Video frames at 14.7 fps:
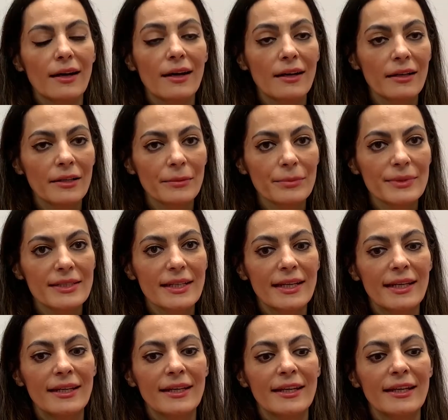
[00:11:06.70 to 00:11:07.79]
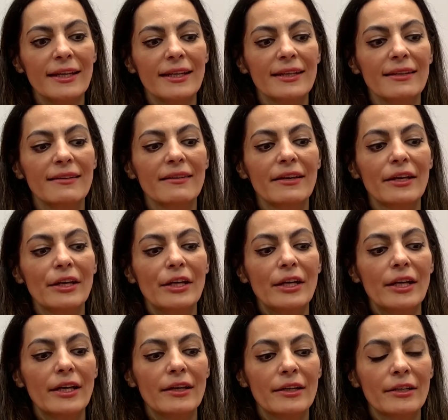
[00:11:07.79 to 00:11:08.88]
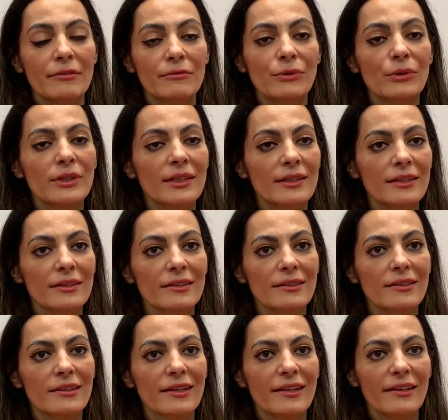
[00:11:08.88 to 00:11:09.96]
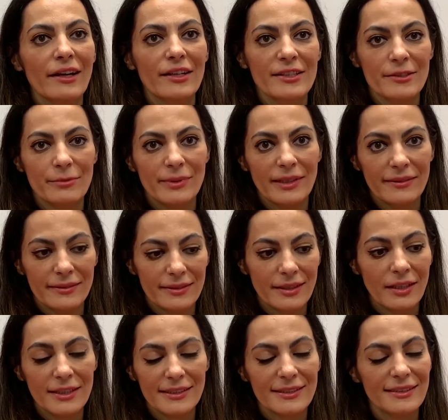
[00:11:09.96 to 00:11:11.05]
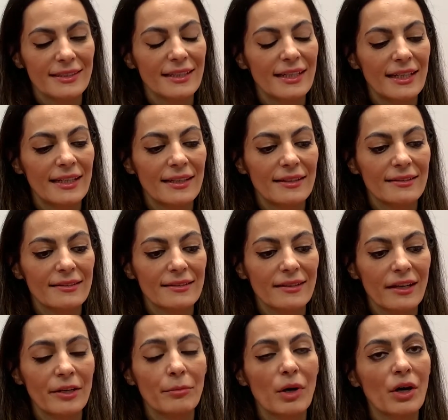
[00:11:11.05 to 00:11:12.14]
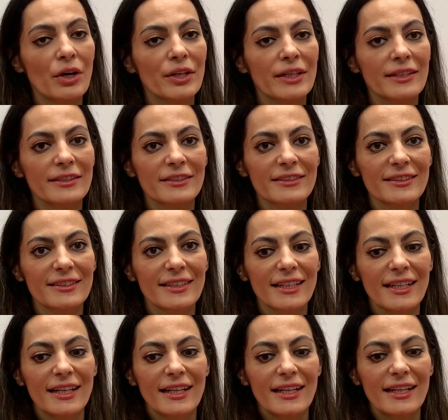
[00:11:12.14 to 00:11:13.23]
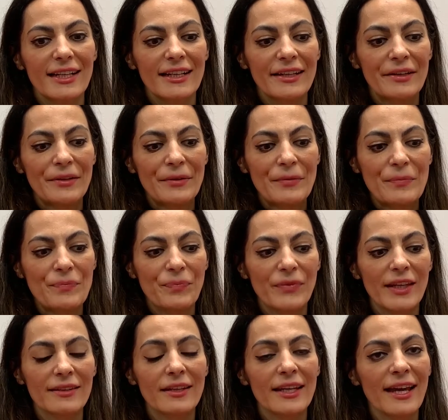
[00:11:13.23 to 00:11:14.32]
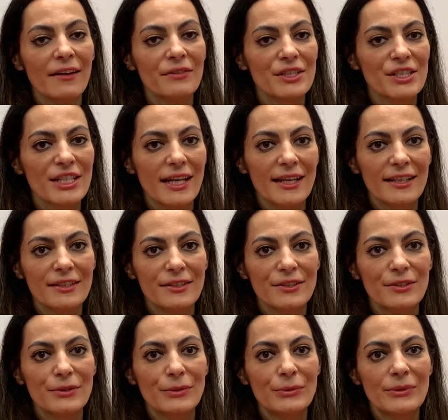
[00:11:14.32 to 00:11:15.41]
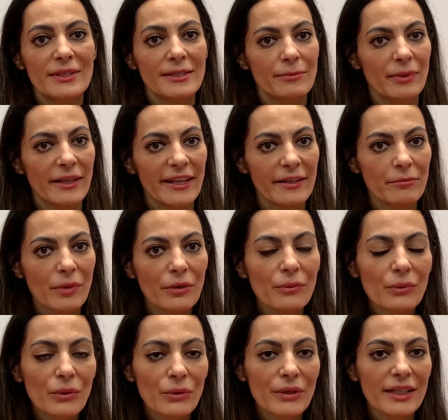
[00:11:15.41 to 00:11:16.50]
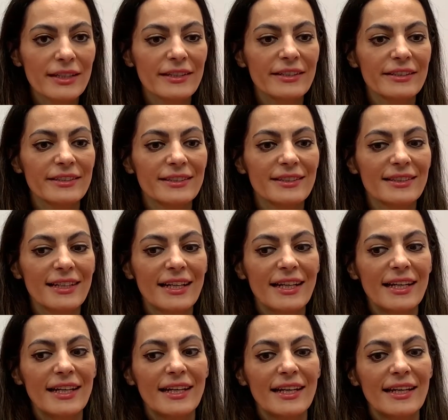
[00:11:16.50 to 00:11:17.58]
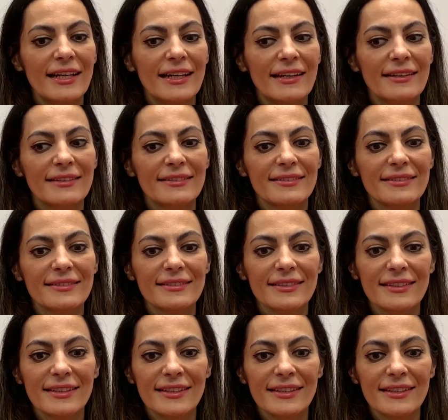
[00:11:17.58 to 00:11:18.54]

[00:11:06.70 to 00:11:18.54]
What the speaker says: helps, and for their hospitality. And I'm honored that I have a chance to display my work here, and